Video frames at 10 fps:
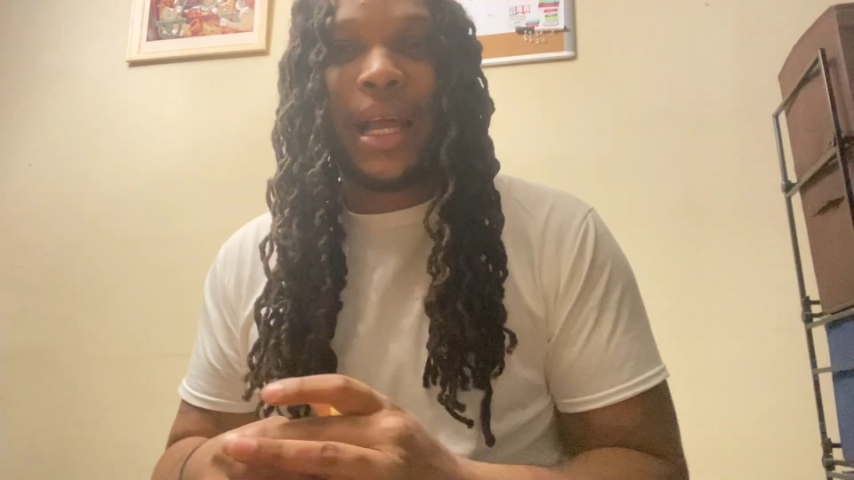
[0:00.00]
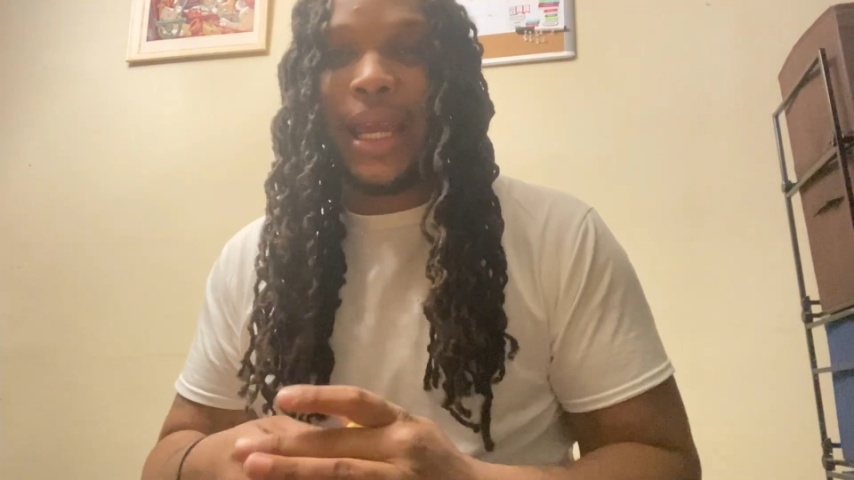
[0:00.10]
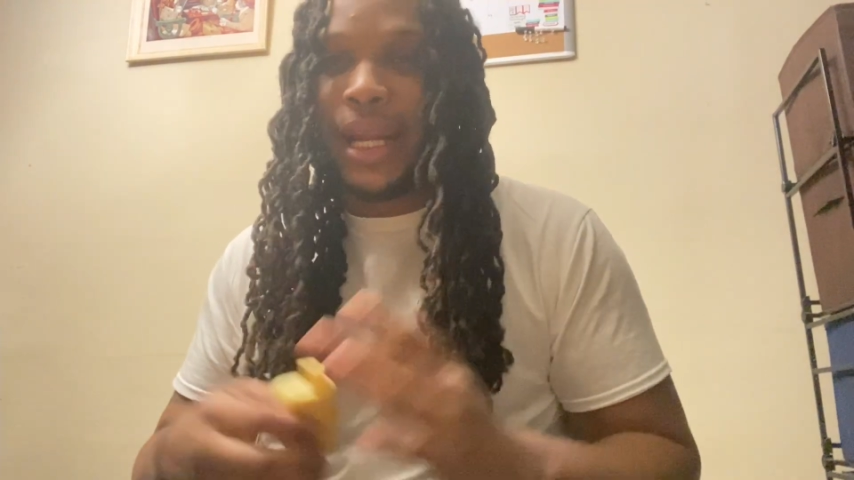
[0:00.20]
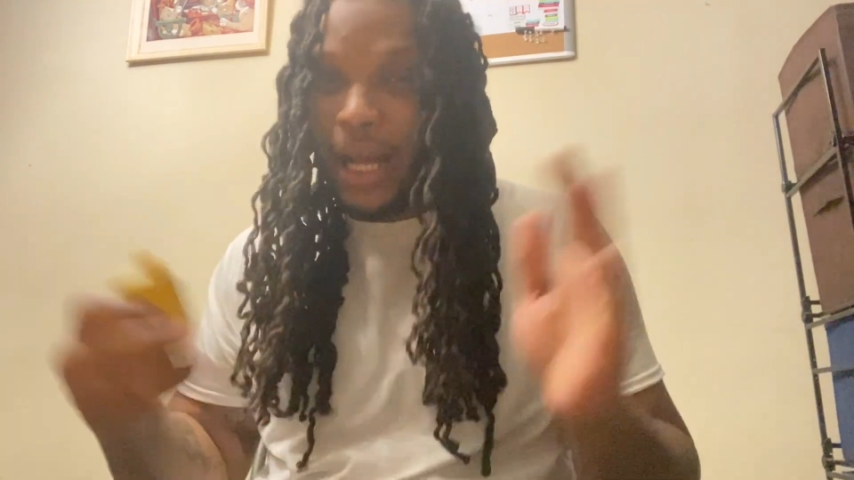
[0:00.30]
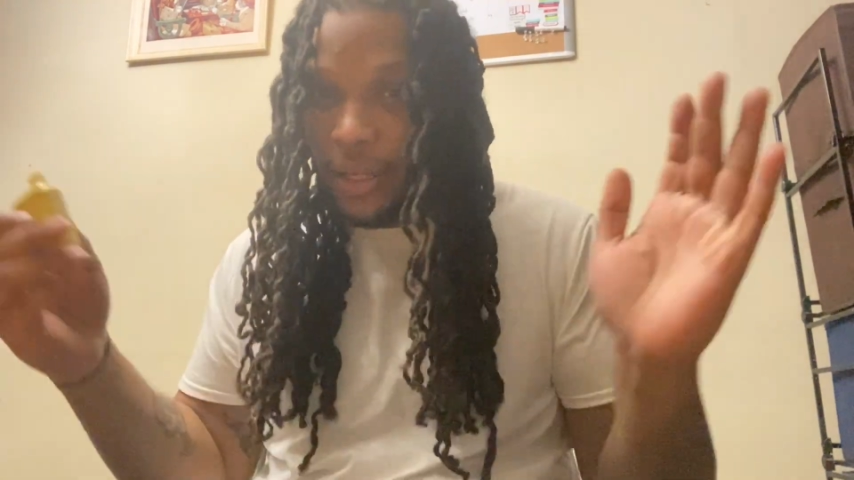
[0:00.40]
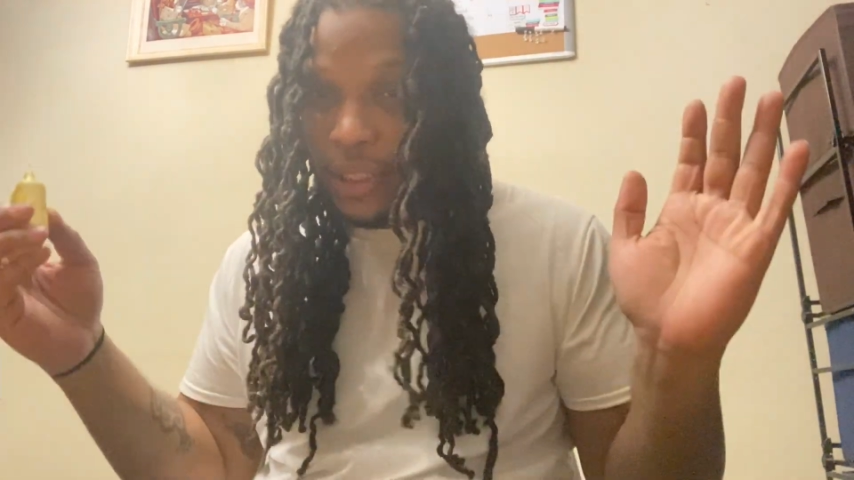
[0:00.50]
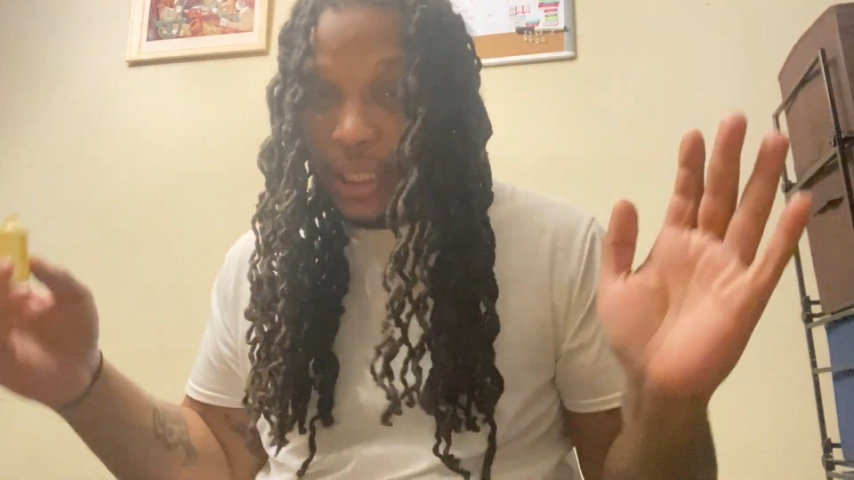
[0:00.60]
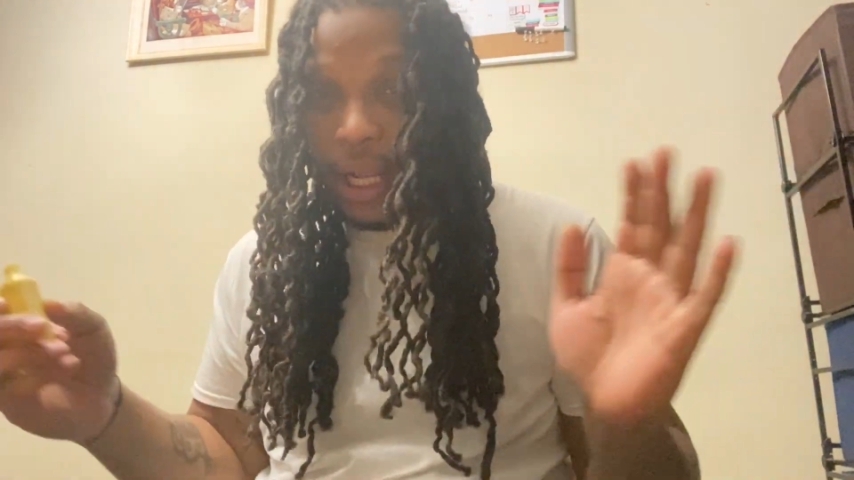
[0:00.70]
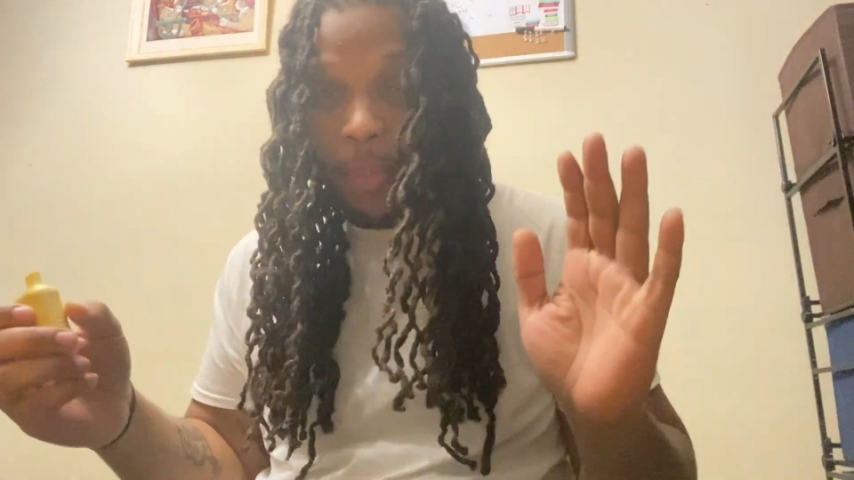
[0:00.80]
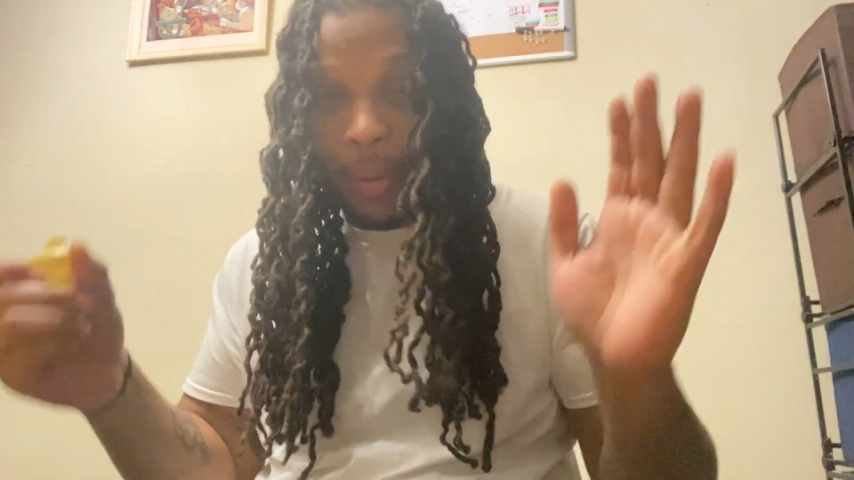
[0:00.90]
I get all
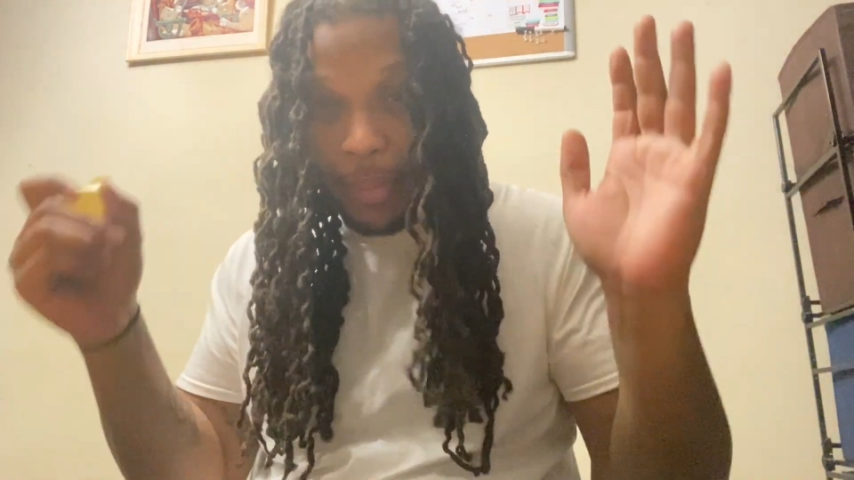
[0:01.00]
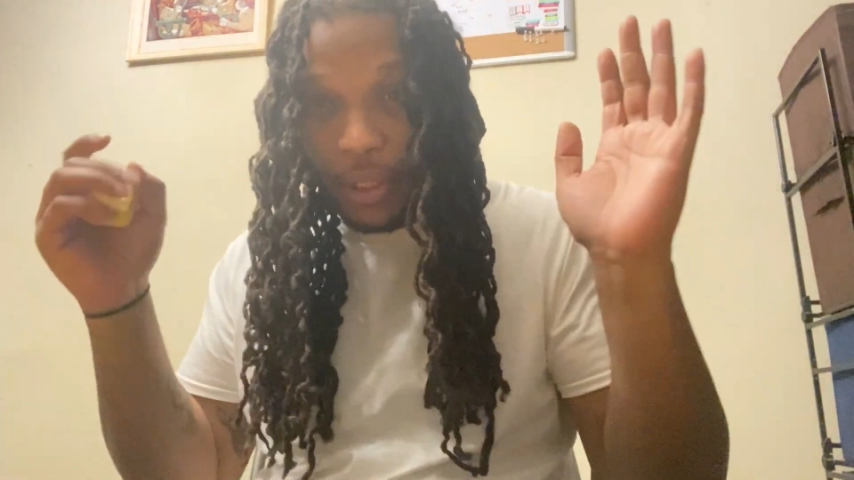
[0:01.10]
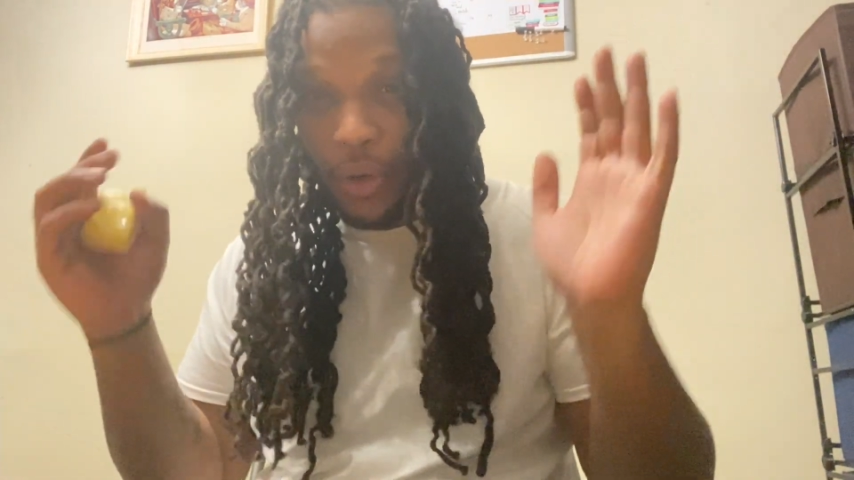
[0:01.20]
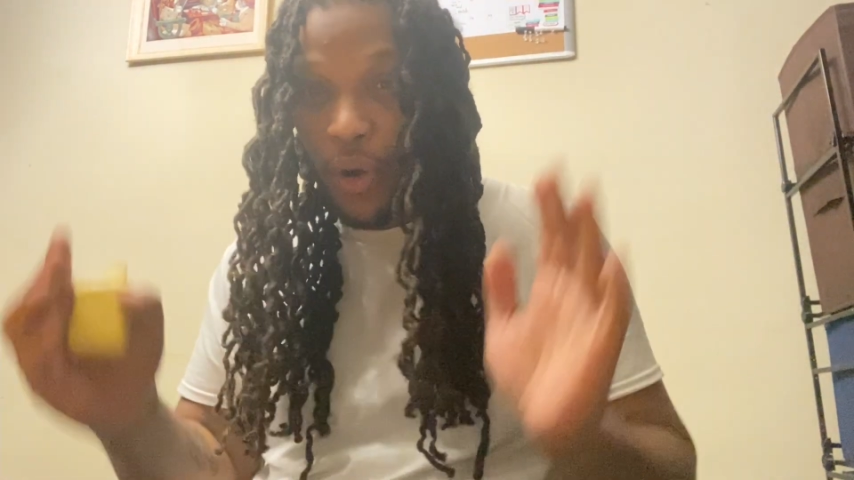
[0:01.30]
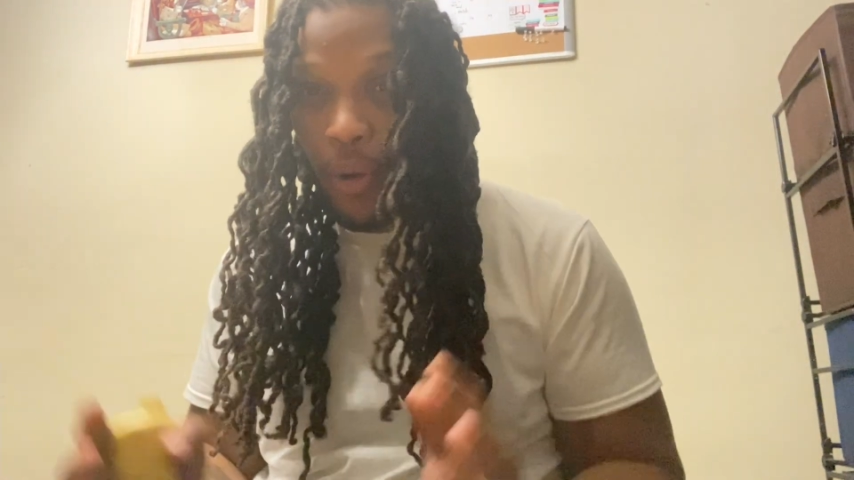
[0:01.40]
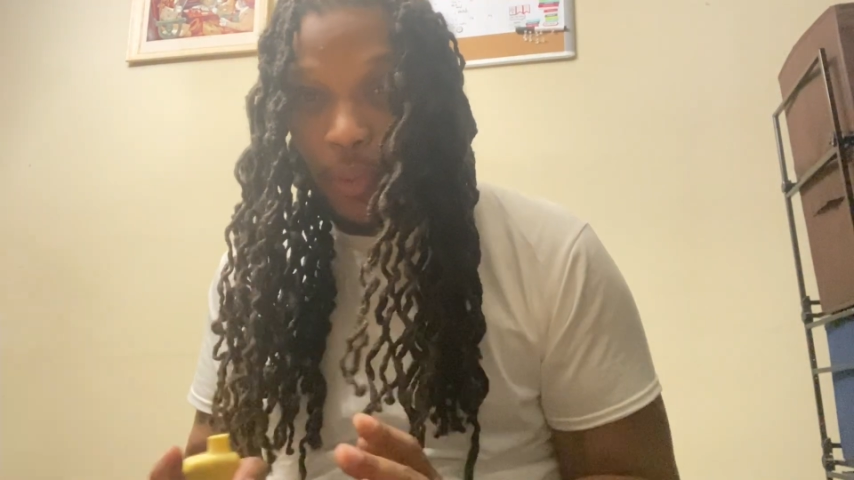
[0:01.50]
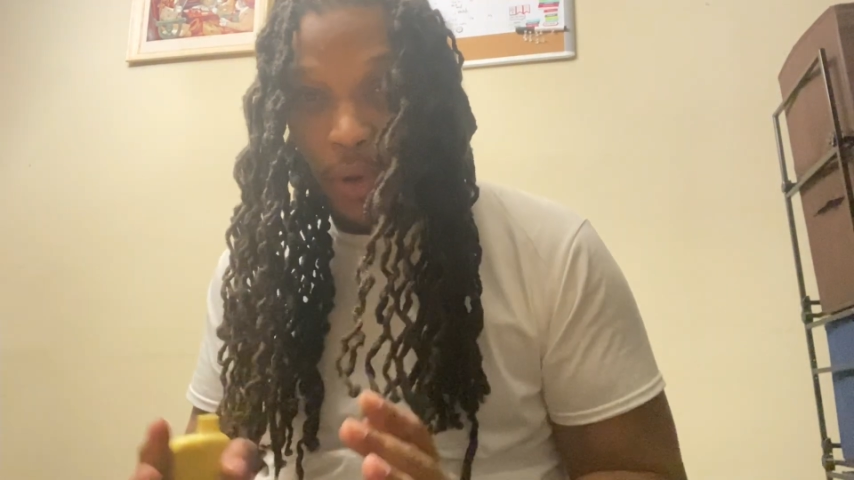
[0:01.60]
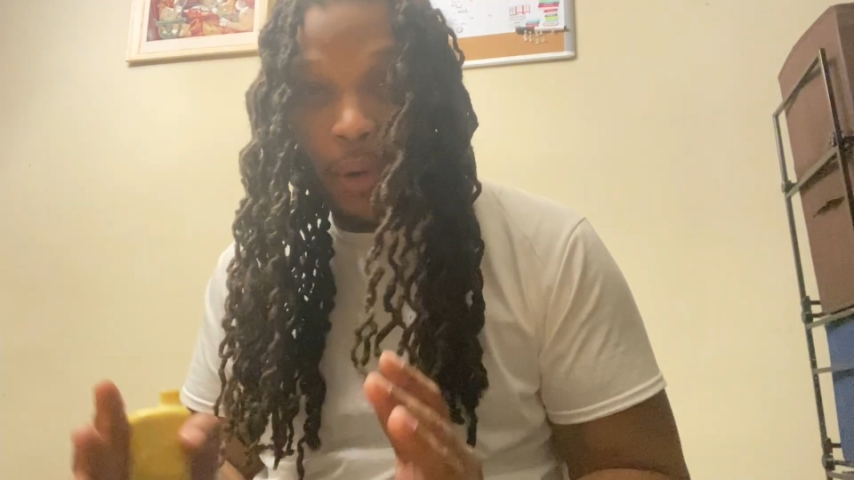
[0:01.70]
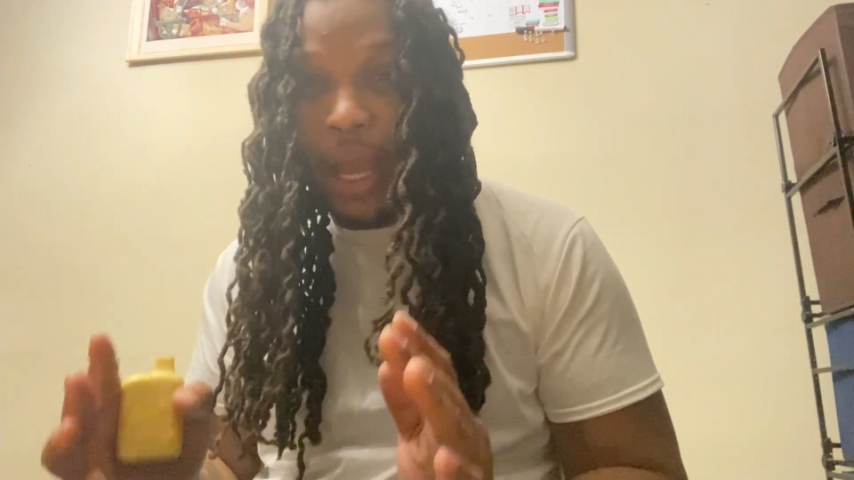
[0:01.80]
set up in my dorm room.